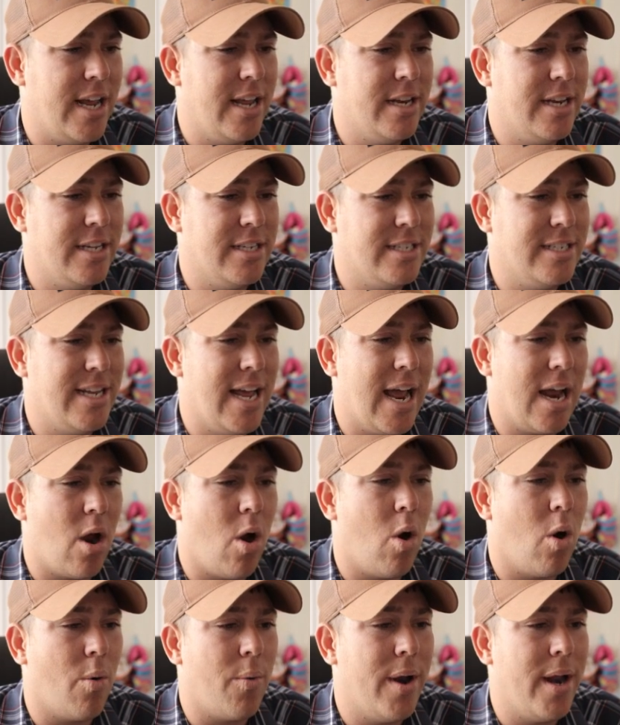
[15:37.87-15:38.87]
in his
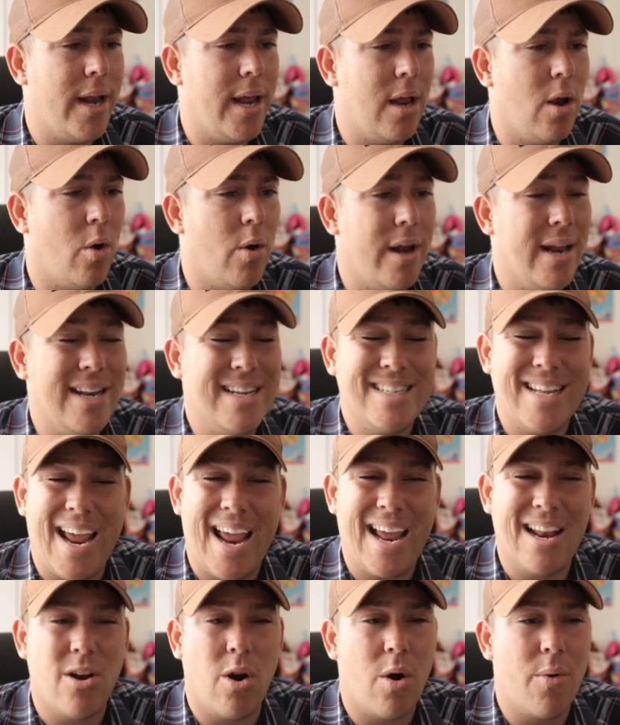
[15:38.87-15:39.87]
deck already, or in his
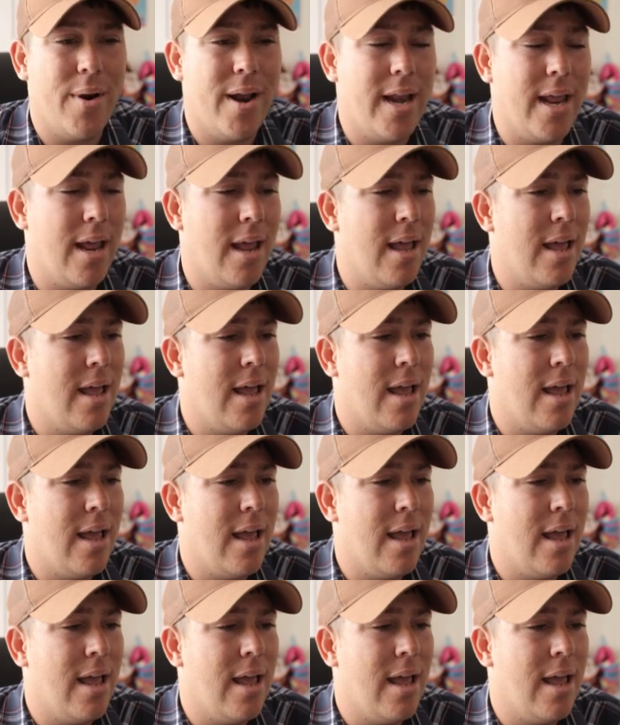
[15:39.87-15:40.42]
hand already,